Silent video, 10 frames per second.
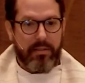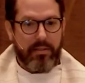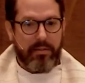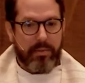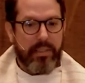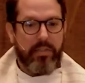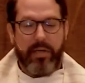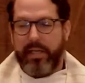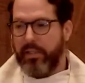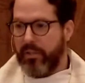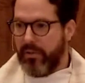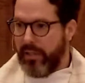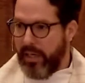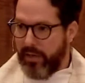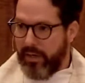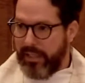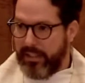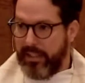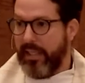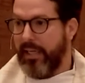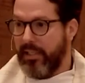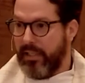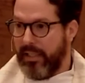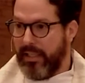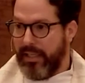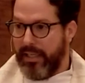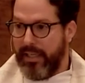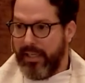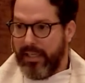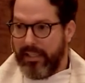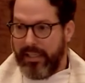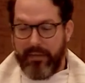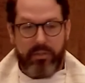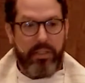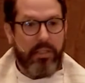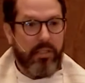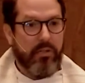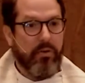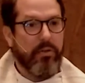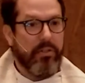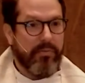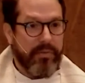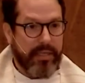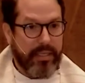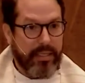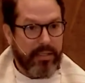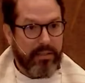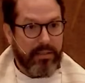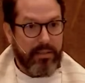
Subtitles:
What a strange story on Christ the King Sunday to have Jesus crucified.